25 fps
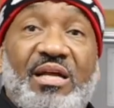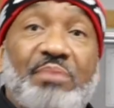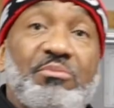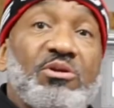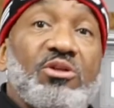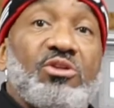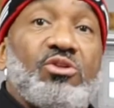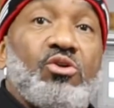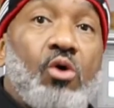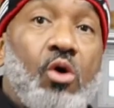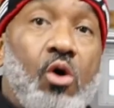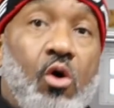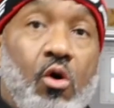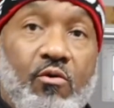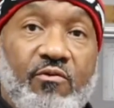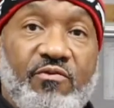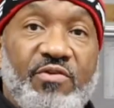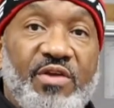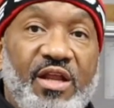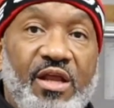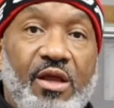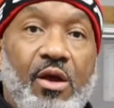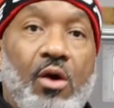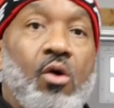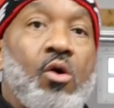I'm going to do a whole
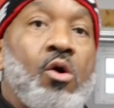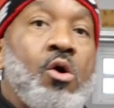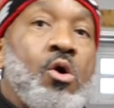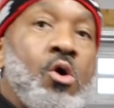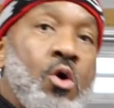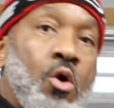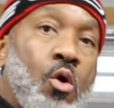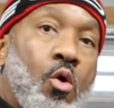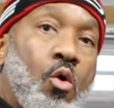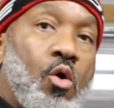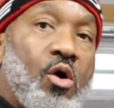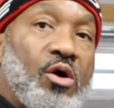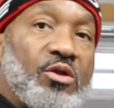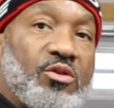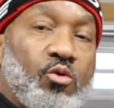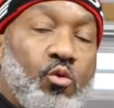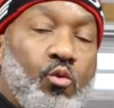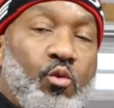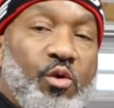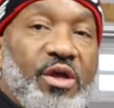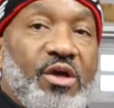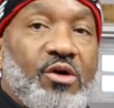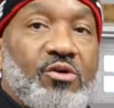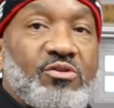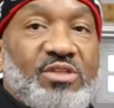video on the
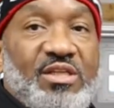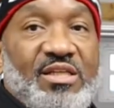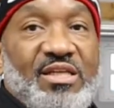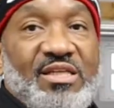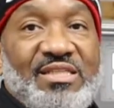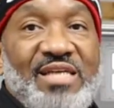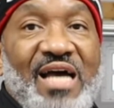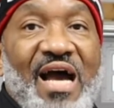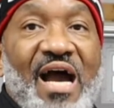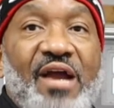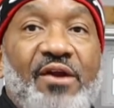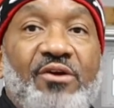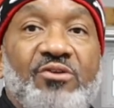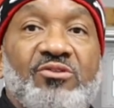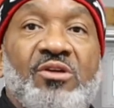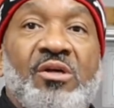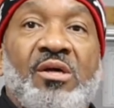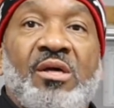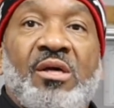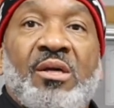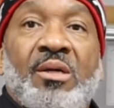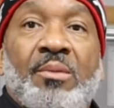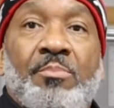wheels and the tires,